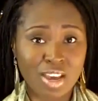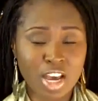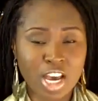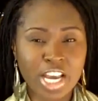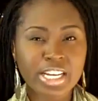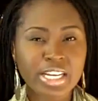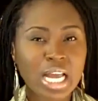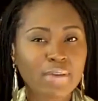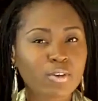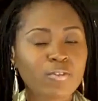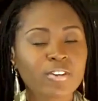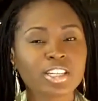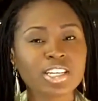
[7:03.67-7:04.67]
He never
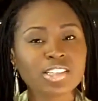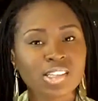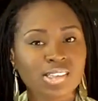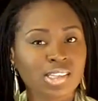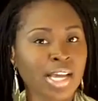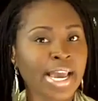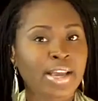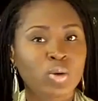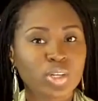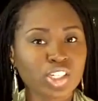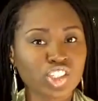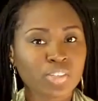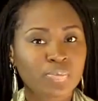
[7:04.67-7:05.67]
forgets his
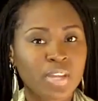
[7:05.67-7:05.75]
language.